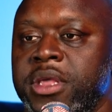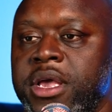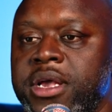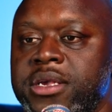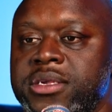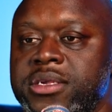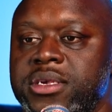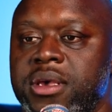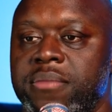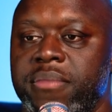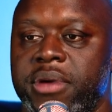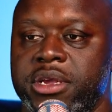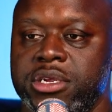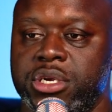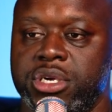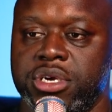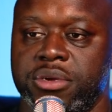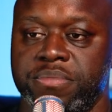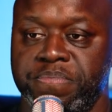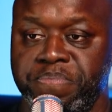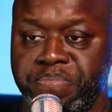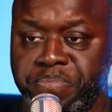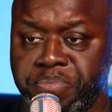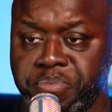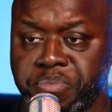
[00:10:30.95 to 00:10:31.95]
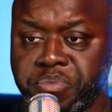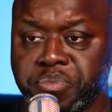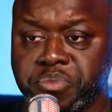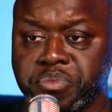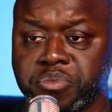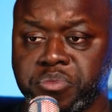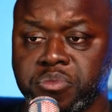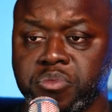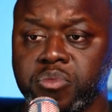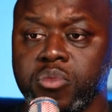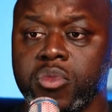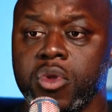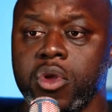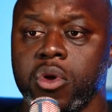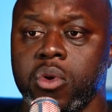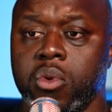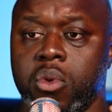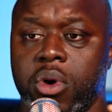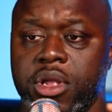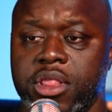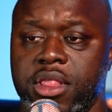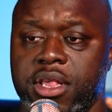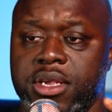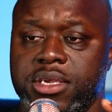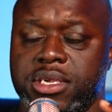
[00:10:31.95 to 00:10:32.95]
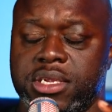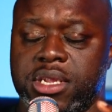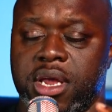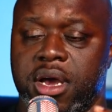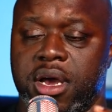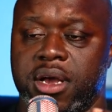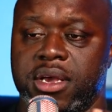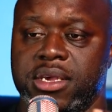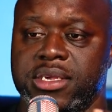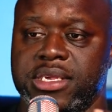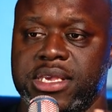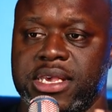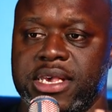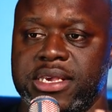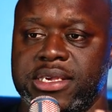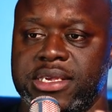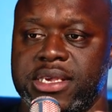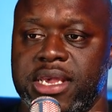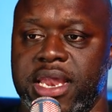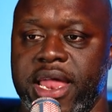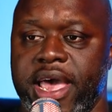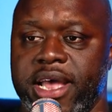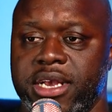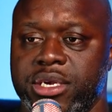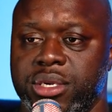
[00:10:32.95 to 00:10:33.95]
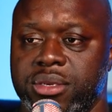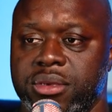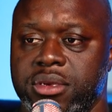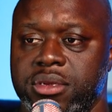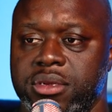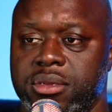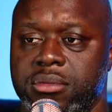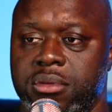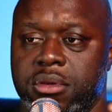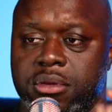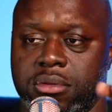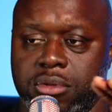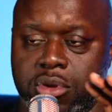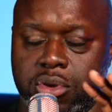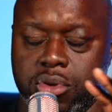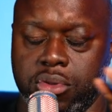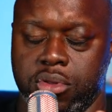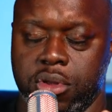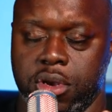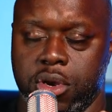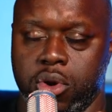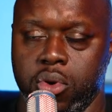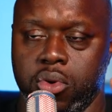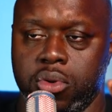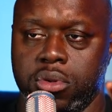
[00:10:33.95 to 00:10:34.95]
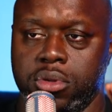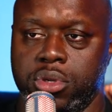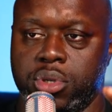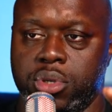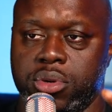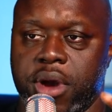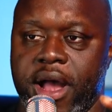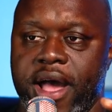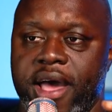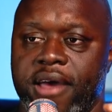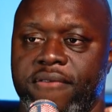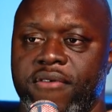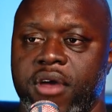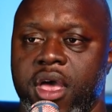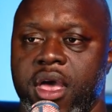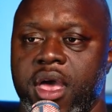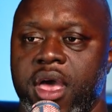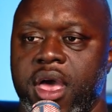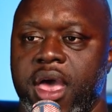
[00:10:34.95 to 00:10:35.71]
As I mentioned, what this does is it actually the Google Drive